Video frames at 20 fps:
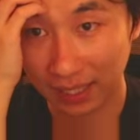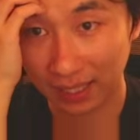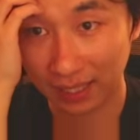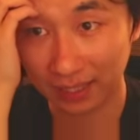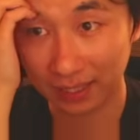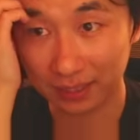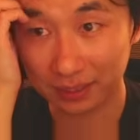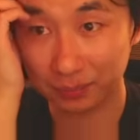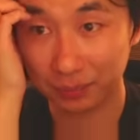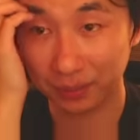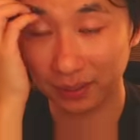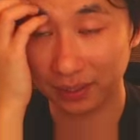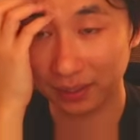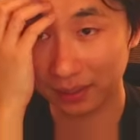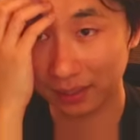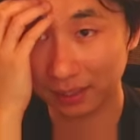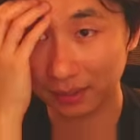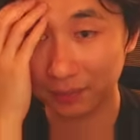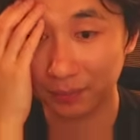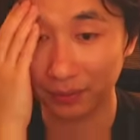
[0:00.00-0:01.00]
And that's pretty
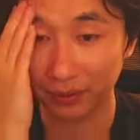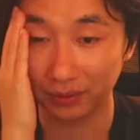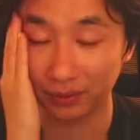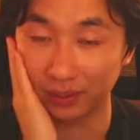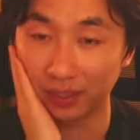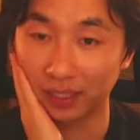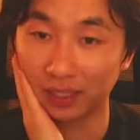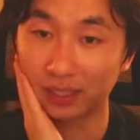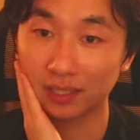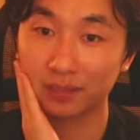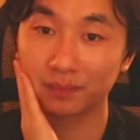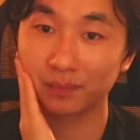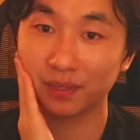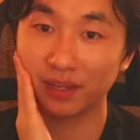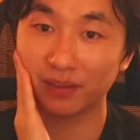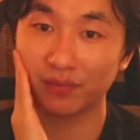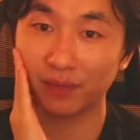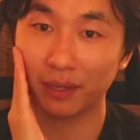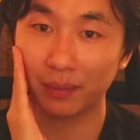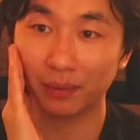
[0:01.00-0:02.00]
good. Unless
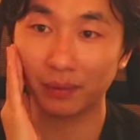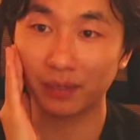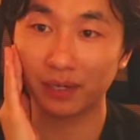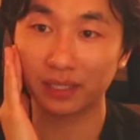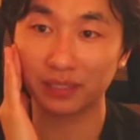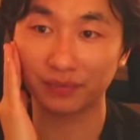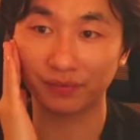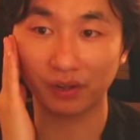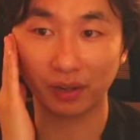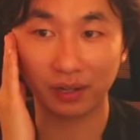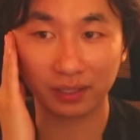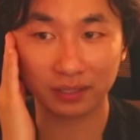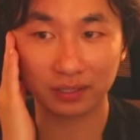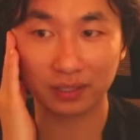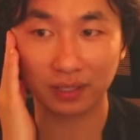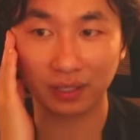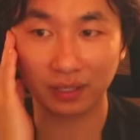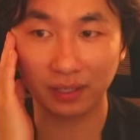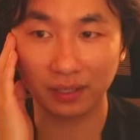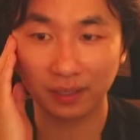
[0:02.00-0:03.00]
if my opponent has a Falling
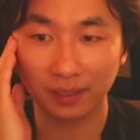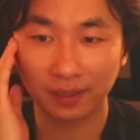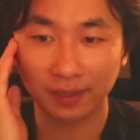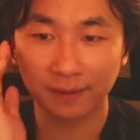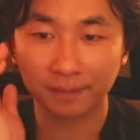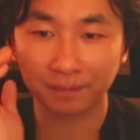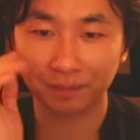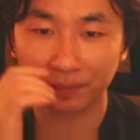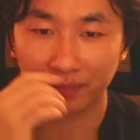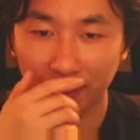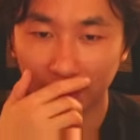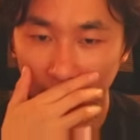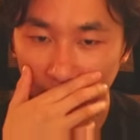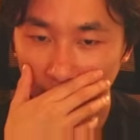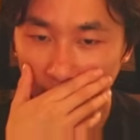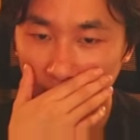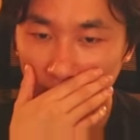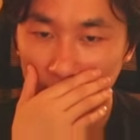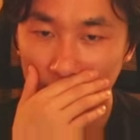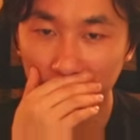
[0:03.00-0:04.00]
Star,
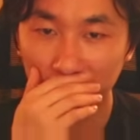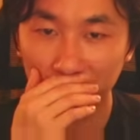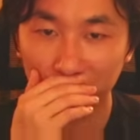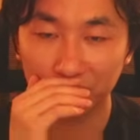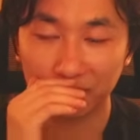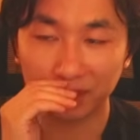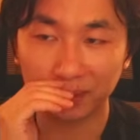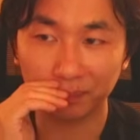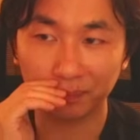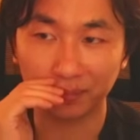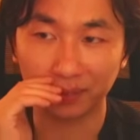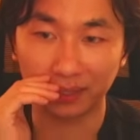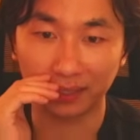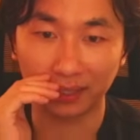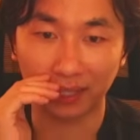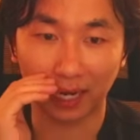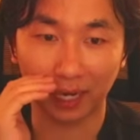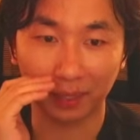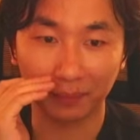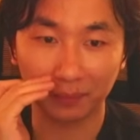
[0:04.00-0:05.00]
I do lose it, but
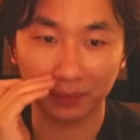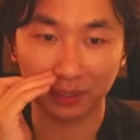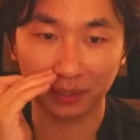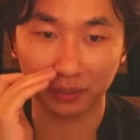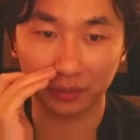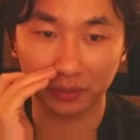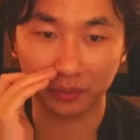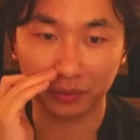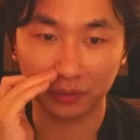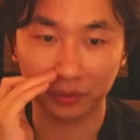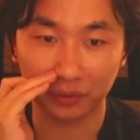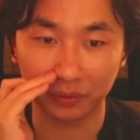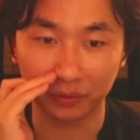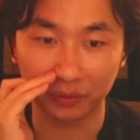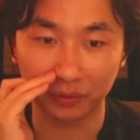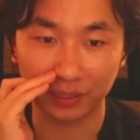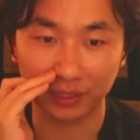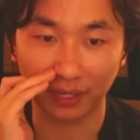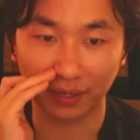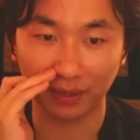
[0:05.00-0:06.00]
I'm gonna go to
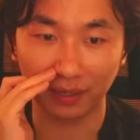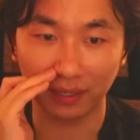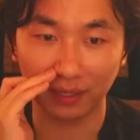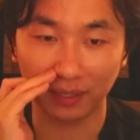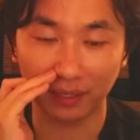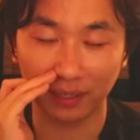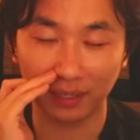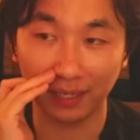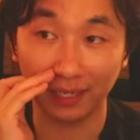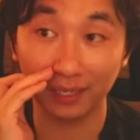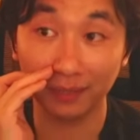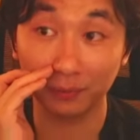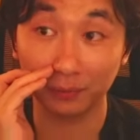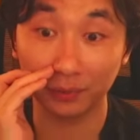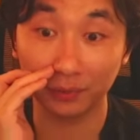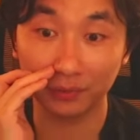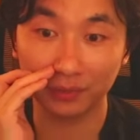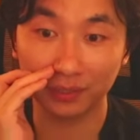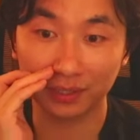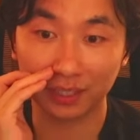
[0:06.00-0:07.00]
set 8
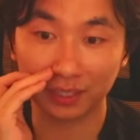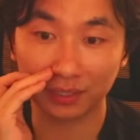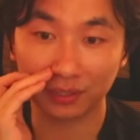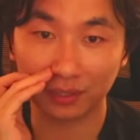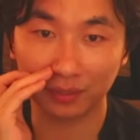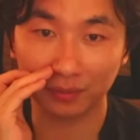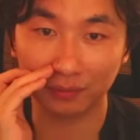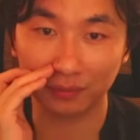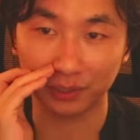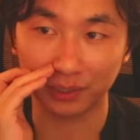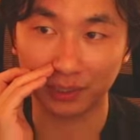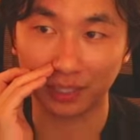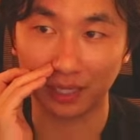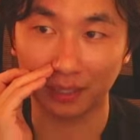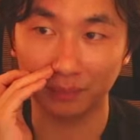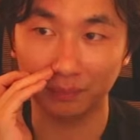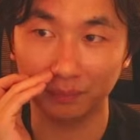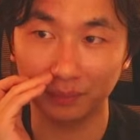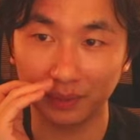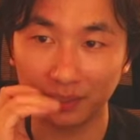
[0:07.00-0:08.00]
runes next turn, which is kind
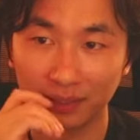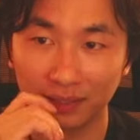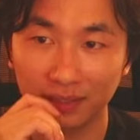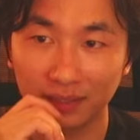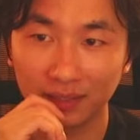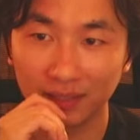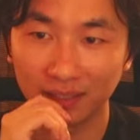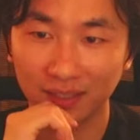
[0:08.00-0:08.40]
of big.